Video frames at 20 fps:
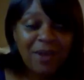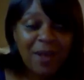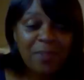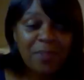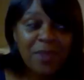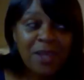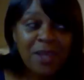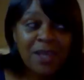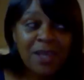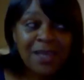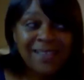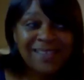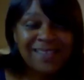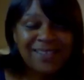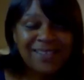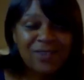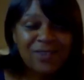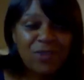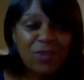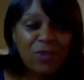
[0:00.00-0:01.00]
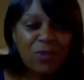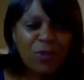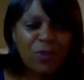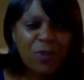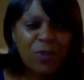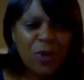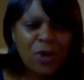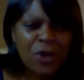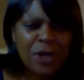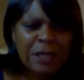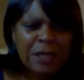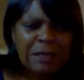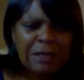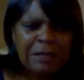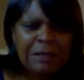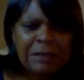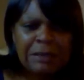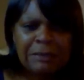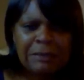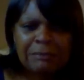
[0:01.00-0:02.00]
I think it's
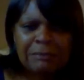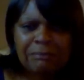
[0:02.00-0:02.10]
30